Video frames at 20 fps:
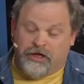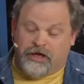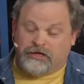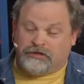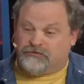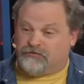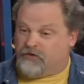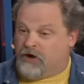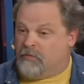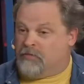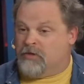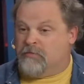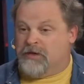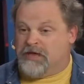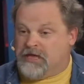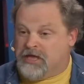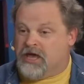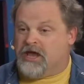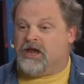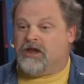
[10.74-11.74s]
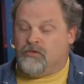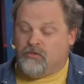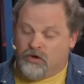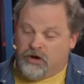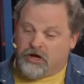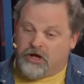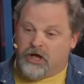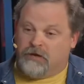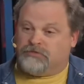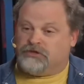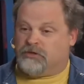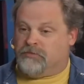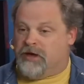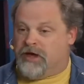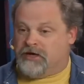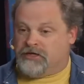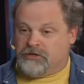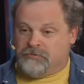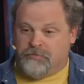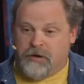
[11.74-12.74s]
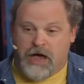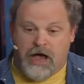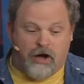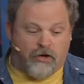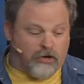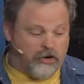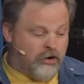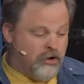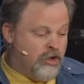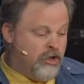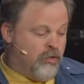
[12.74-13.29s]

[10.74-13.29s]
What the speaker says: us from the beginning when it comes to managing power.